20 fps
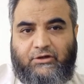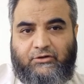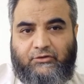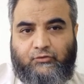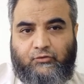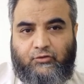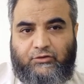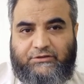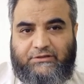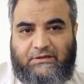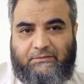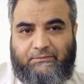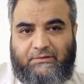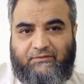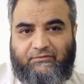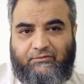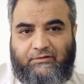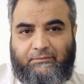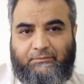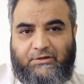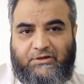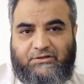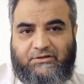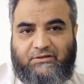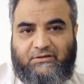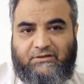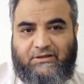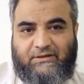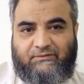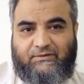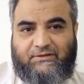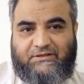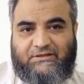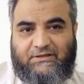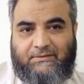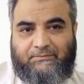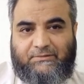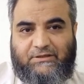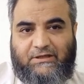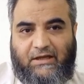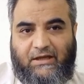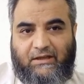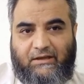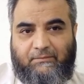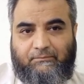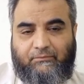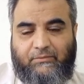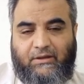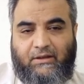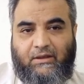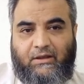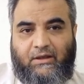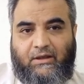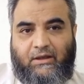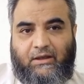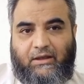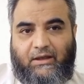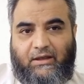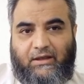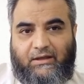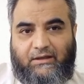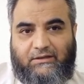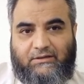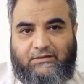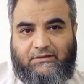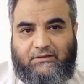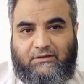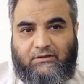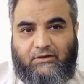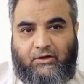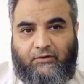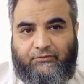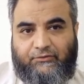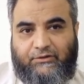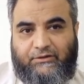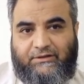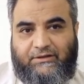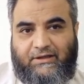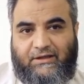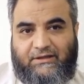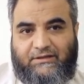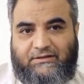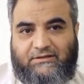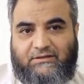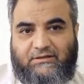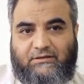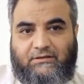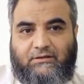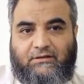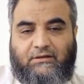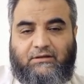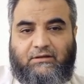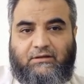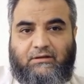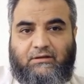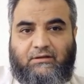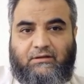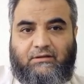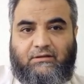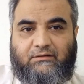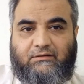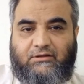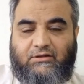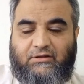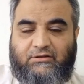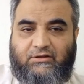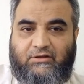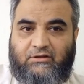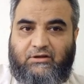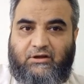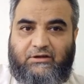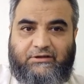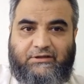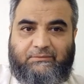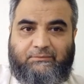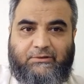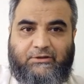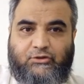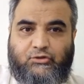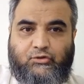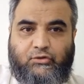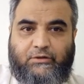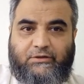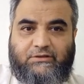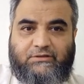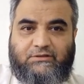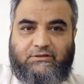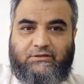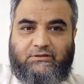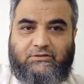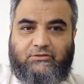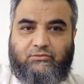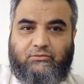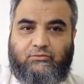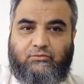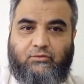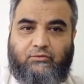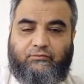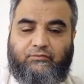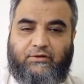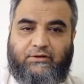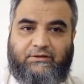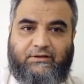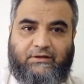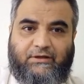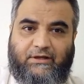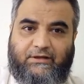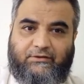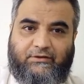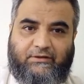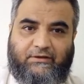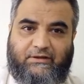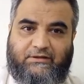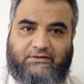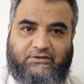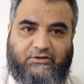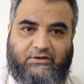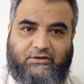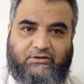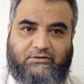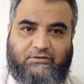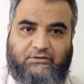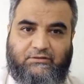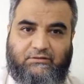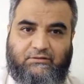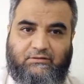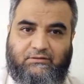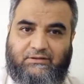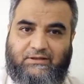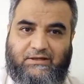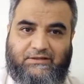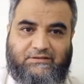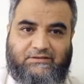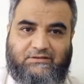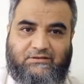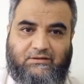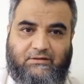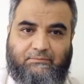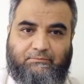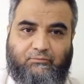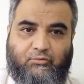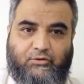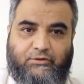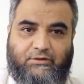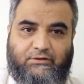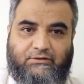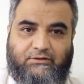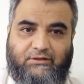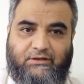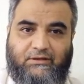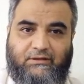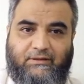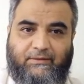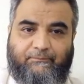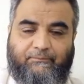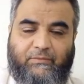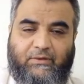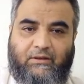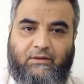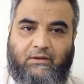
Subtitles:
control some inflammation, give it some time. And after that, the ultimate choice is to go for the cataract extraction. That is the important thing.